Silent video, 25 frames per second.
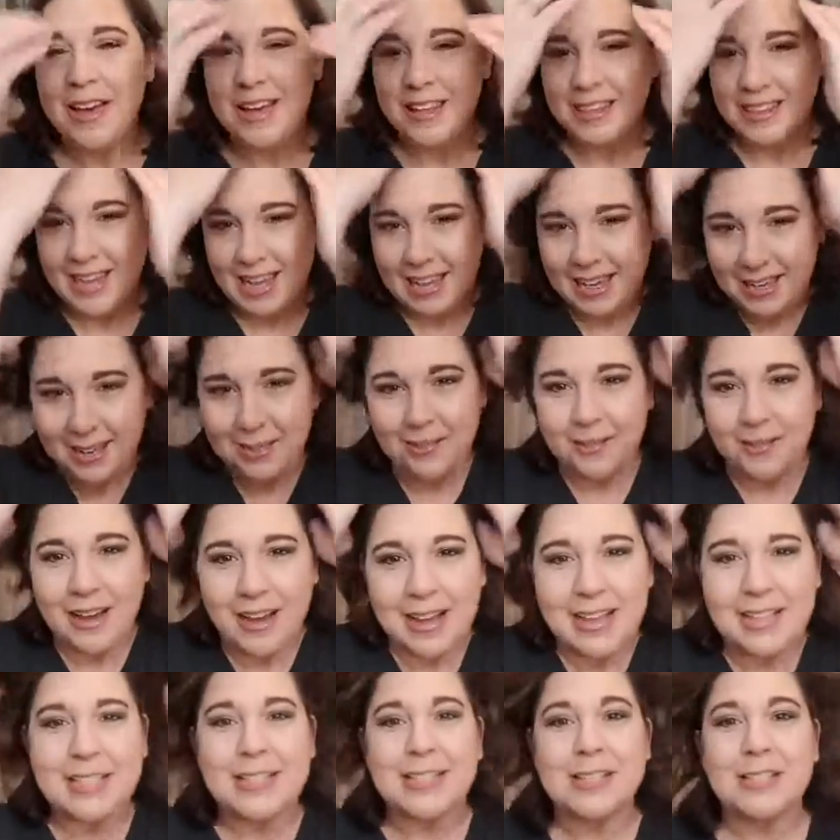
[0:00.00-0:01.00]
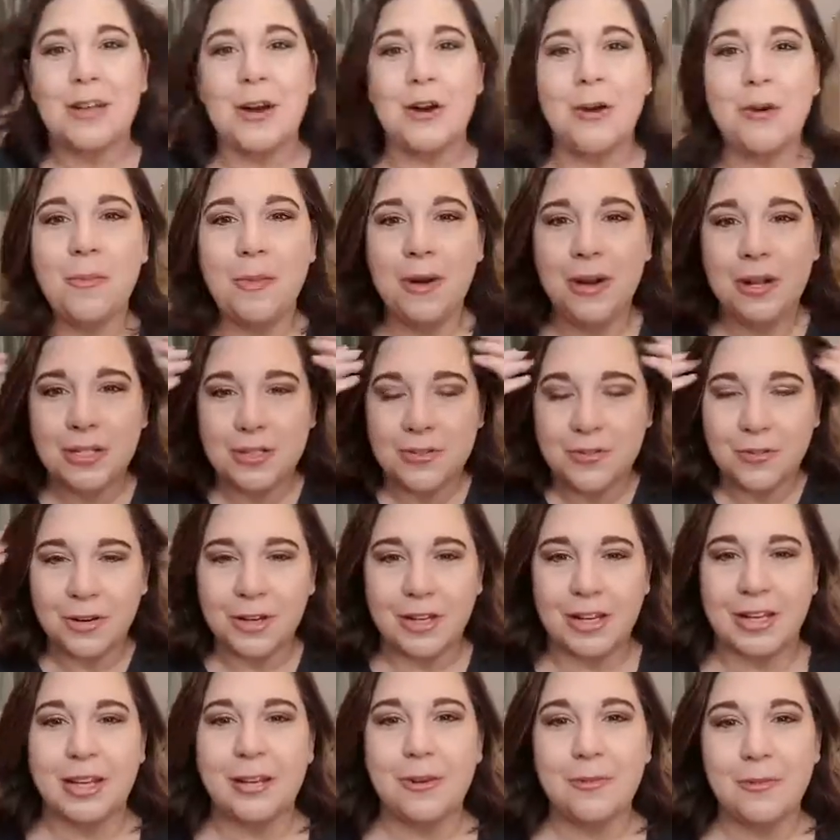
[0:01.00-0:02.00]
thank you guys so much for
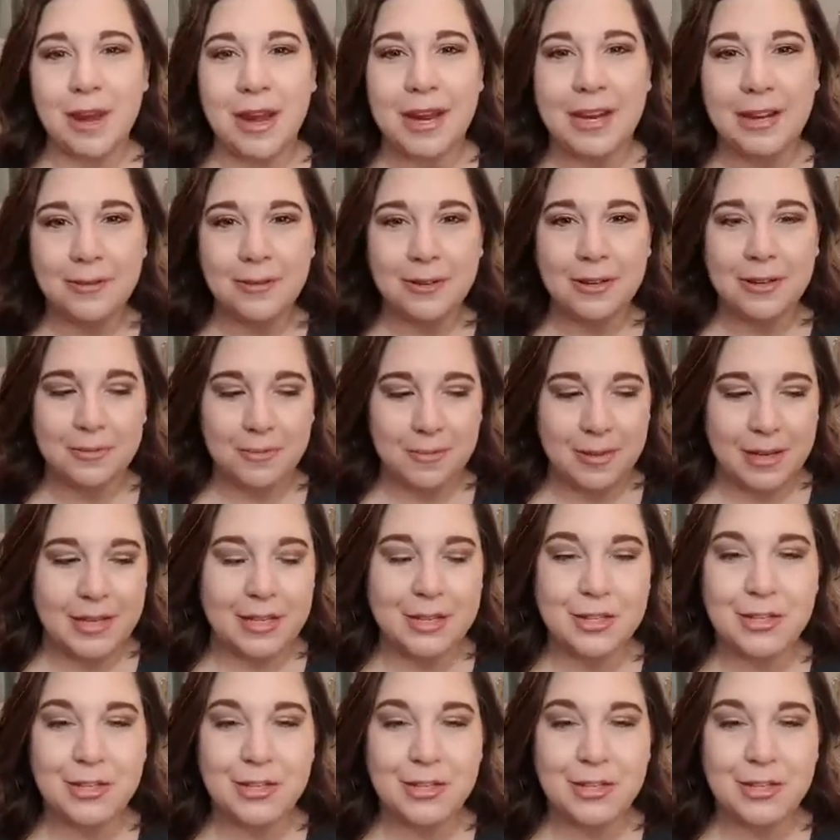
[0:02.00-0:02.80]
getting ready with me.